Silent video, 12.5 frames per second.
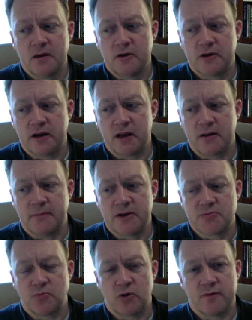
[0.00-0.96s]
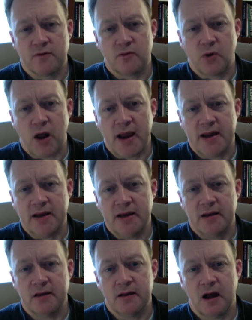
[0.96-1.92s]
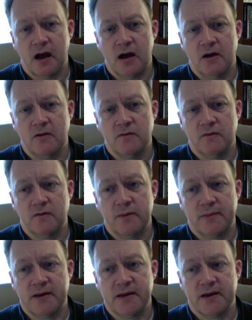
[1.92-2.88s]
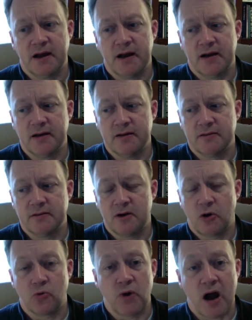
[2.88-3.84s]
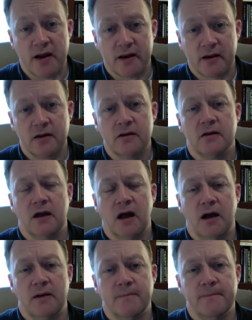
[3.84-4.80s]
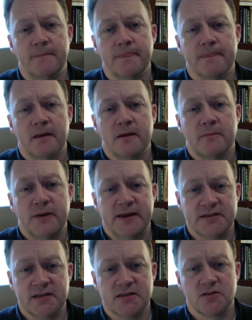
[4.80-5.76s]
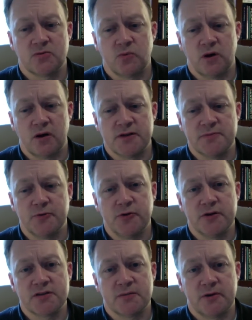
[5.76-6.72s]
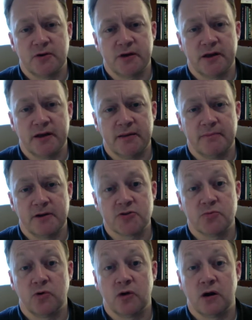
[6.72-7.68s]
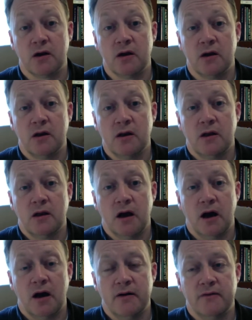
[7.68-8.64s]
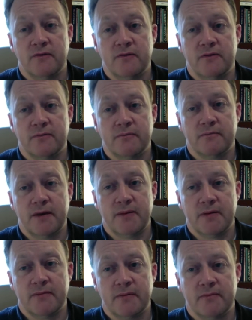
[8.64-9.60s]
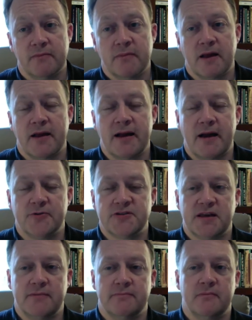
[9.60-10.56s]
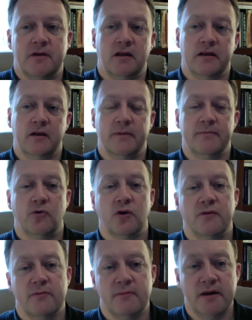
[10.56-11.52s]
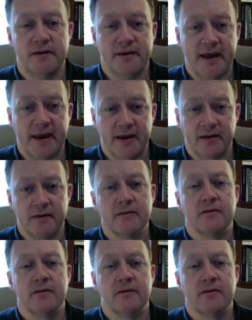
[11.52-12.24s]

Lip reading: You're going to get a much more of a variety of maybe erotic pieces, whereas Buddhism, you're going to get much more of maybe, I would say, a little bit more of a mundane